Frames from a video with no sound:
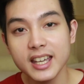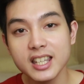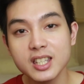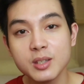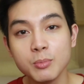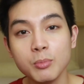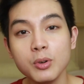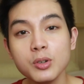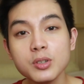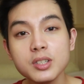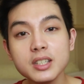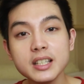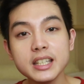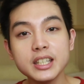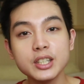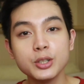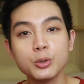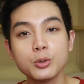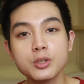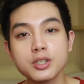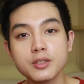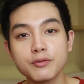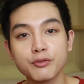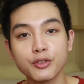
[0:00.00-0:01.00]
It's mostly
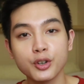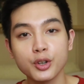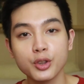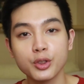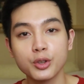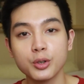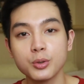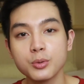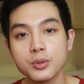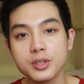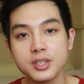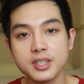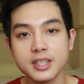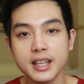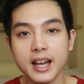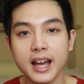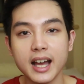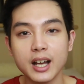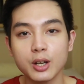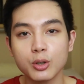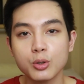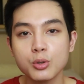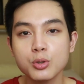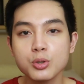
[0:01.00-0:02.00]
used for those na
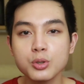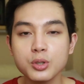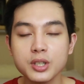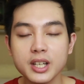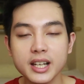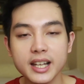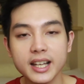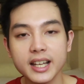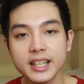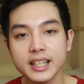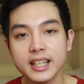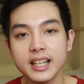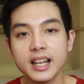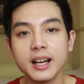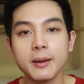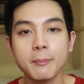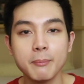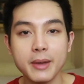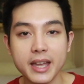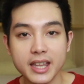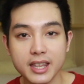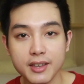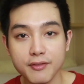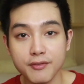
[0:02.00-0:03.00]
ang gusto talaga
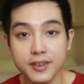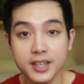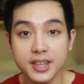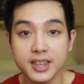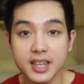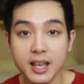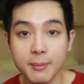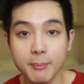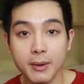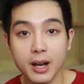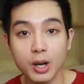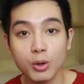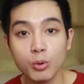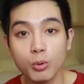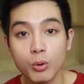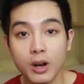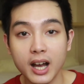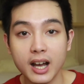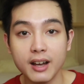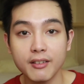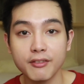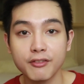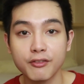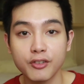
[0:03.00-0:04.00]
nilang benefit na
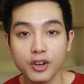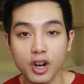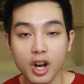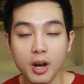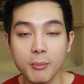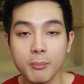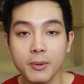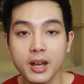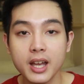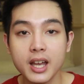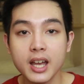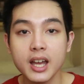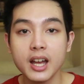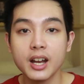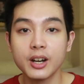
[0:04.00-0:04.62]
makuha from